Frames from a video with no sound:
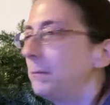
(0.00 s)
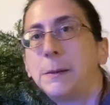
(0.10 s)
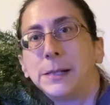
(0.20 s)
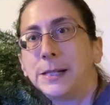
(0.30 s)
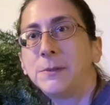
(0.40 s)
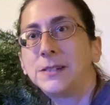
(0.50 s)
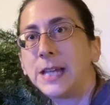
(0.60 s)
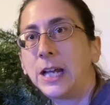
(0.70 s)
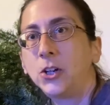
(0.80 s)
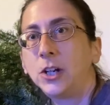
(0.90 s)
My name is
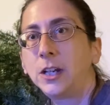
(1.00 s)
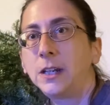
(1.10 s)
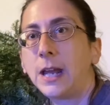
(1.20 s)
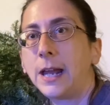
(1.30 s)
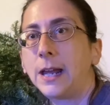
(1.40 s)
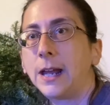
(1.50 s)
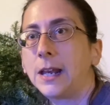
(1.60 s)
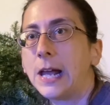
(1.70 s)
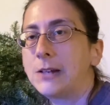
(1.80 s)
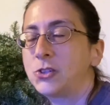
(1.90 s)
Karen
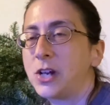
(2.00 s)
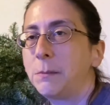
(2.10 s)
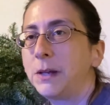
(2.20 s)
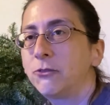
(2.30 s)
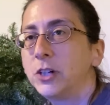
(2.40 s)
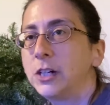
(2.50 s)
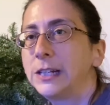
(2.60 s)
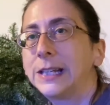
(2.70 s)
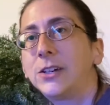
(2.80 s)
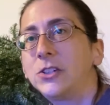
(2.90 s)
and I try and make fun
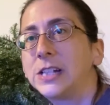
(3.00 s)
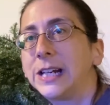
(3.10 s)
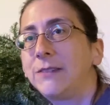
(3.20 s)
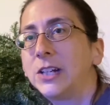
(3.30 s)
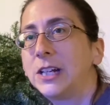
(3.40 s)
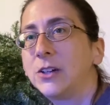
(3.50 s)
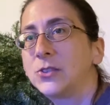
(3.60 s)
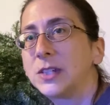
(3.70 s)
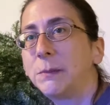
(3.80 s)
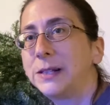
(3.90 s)
and entertaining videos
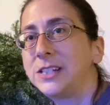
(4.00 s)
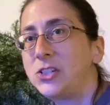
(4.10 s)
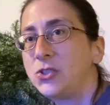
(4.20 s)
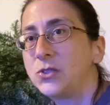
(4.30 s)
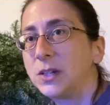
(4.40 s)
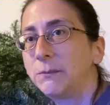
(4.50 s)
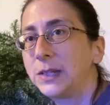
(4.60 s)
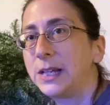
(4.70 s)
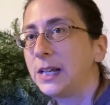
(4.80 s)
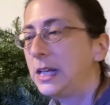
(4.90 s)
that might teach you
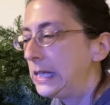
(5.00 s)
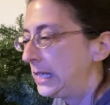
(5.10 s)
something.